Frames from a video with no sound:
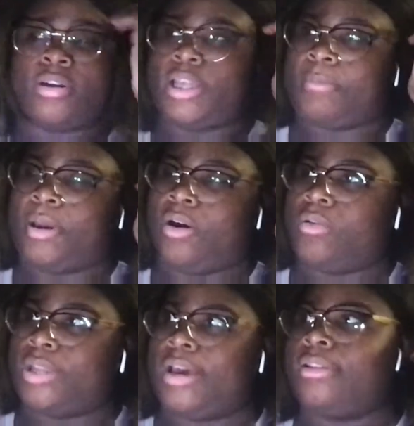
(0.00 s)
like my whole
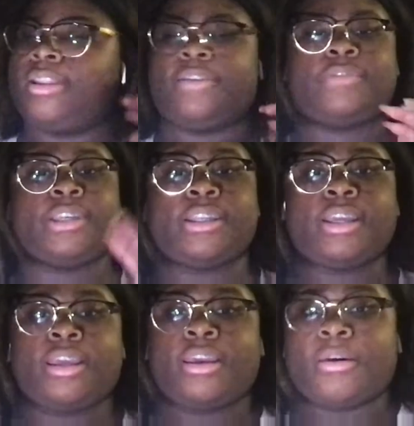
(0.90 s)
nail lifted,
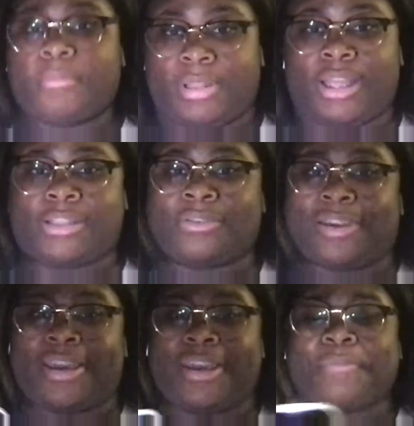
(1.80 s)
but that's
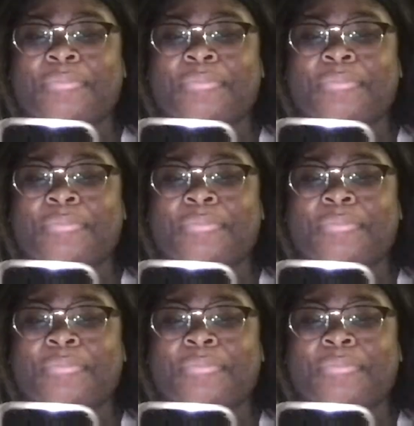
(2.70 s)
okay.